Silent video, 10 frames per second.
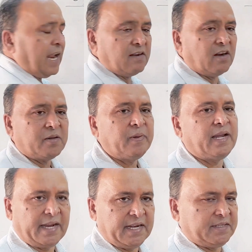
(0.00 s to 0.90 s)
cannot be
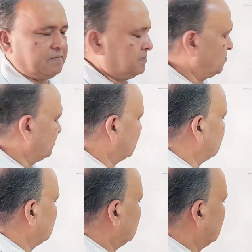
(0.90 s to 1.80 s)
negative.
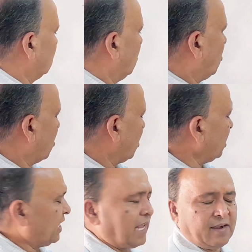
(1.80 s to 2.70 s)

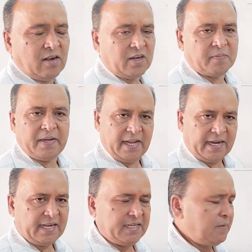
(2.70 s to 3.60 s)
Order cannot be
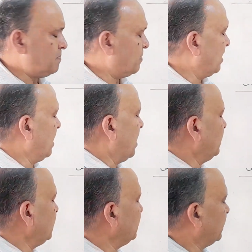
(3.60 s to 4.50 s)
negative,
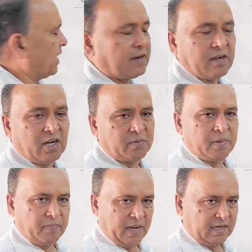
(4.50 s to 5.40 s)
and it cannot
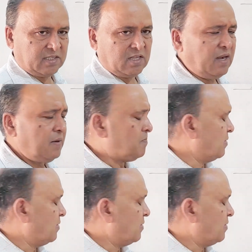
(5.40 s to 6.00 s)
be fraction,